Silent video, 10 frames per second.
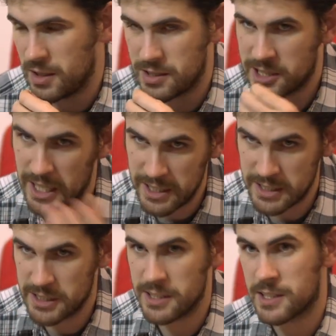
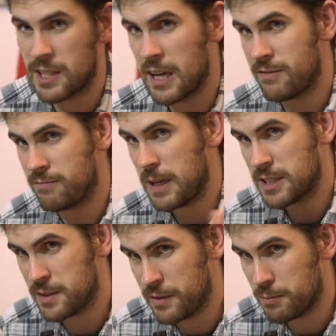changes have
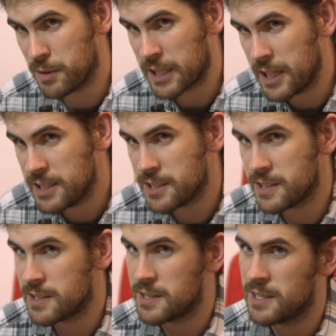massive
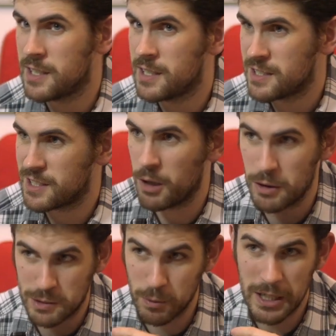implications. So
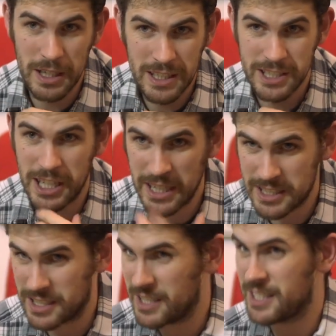as we
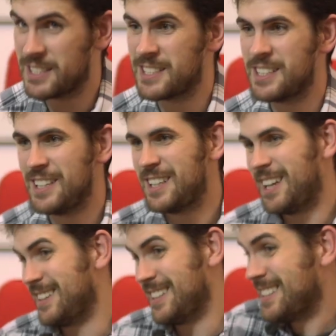change things,
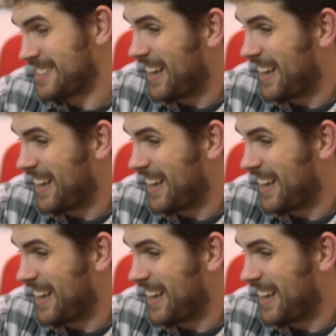and this